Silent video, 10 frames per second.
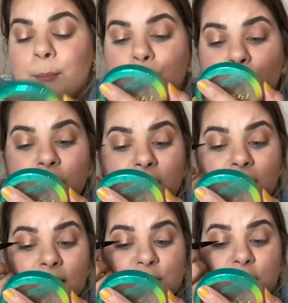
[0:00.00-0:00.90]

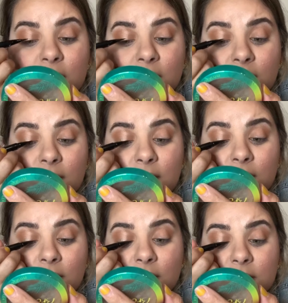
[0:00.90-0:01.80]
the trigger
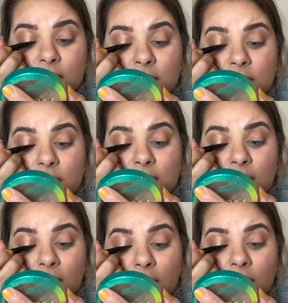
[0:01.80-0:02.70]
and just say yeah.